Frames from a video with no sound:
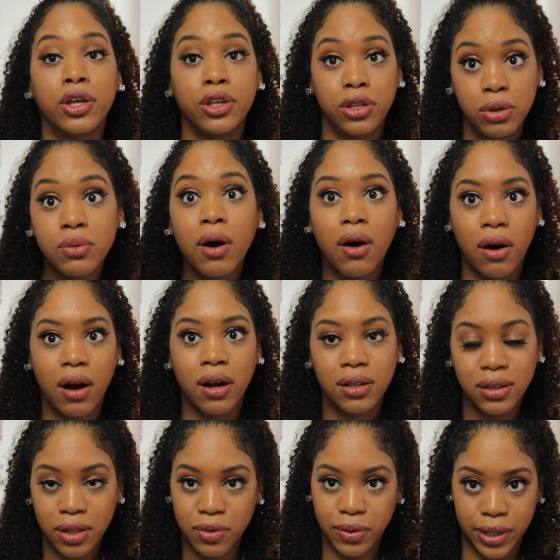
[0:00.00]
You are
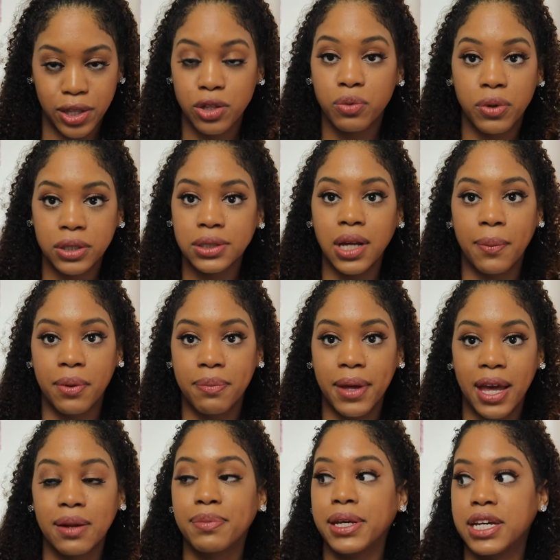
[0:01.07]
literally the worst type of
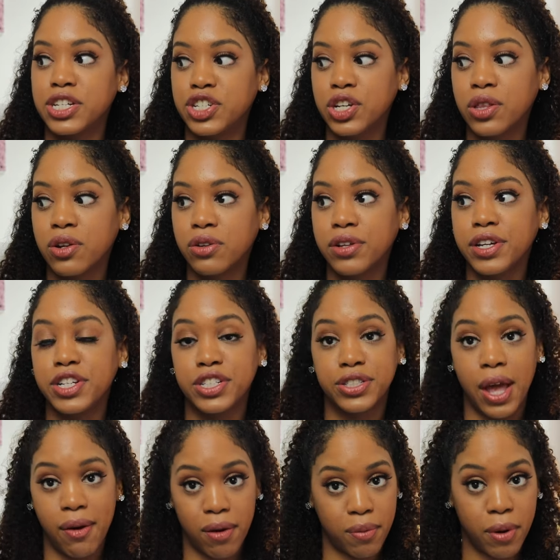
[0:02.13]
man because she literally
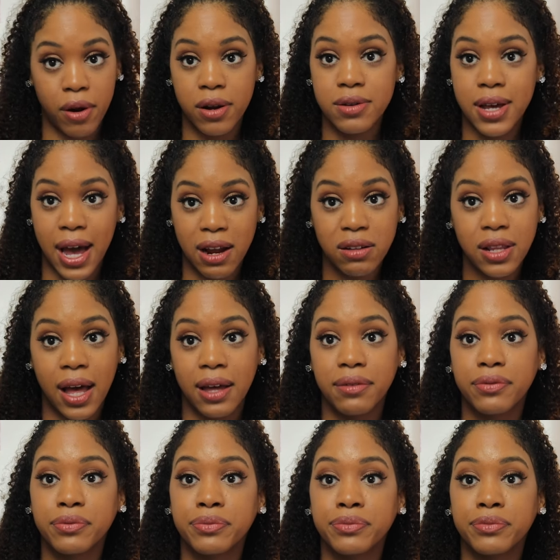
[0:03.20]
just gave up her entire
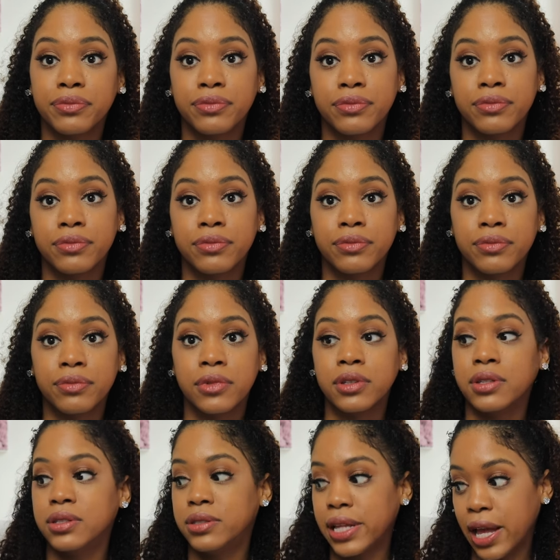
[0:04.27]
life
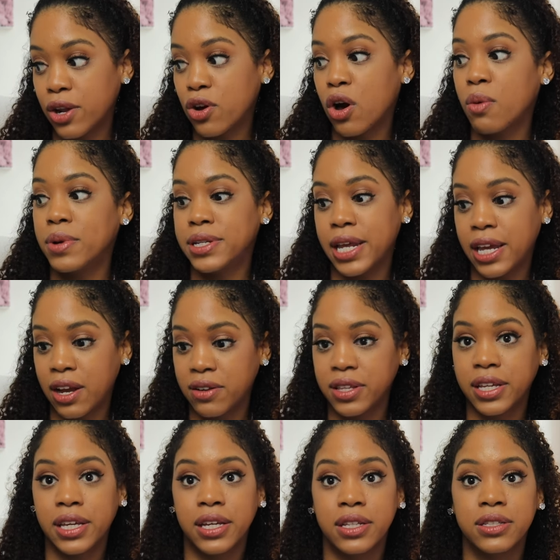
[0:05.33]
to stay at home and take care of
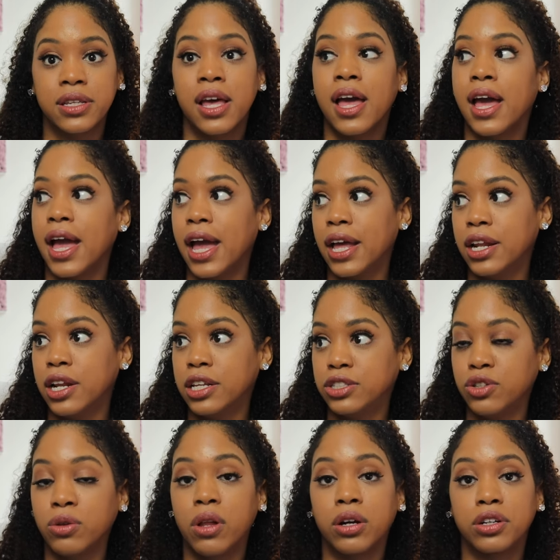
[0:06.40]
the kids and
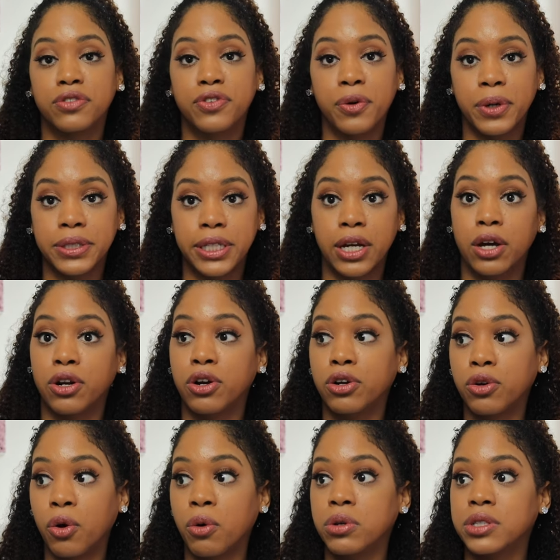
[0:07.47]
is no longer focusing on
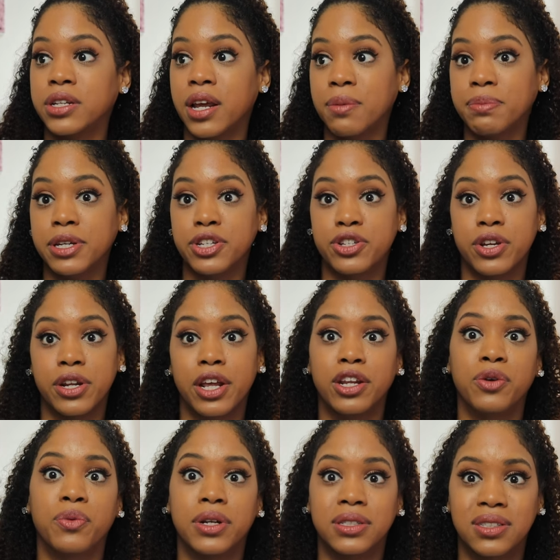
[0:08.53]
her goals and ambition
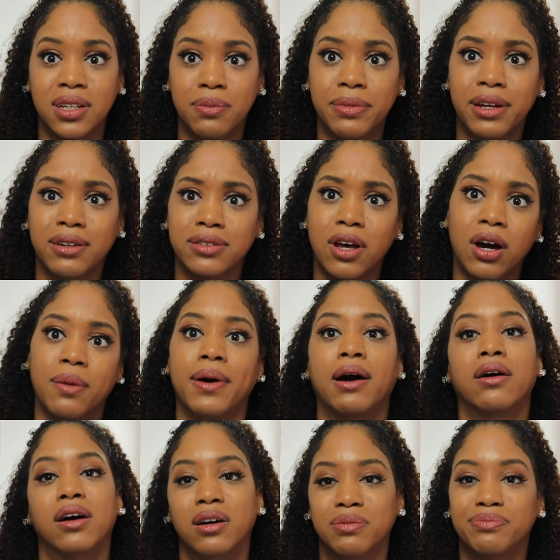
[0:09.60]
and you want to sit up there and talk
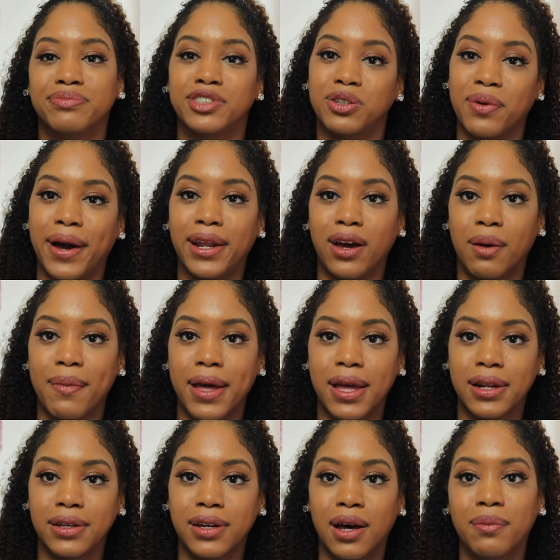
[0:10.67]
about, oh, you're riding on my
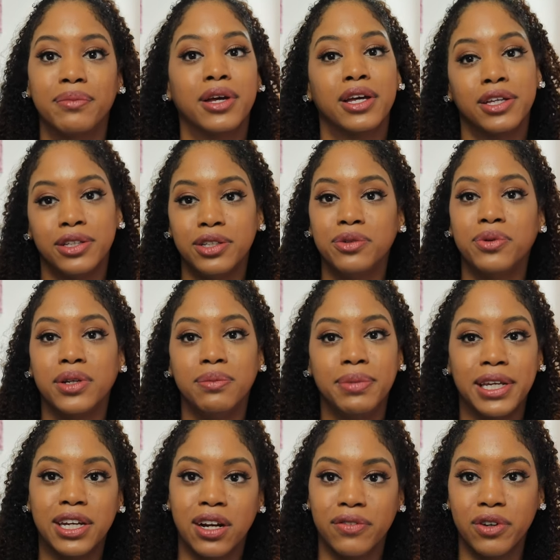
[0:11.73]
income. You wouldn't
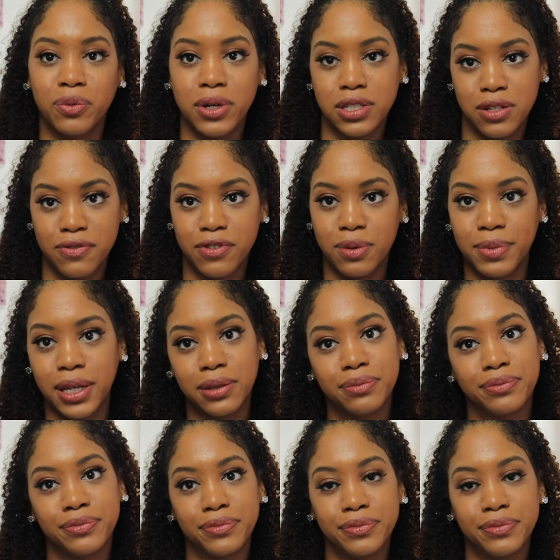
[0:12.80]
be here if it wasn't for me.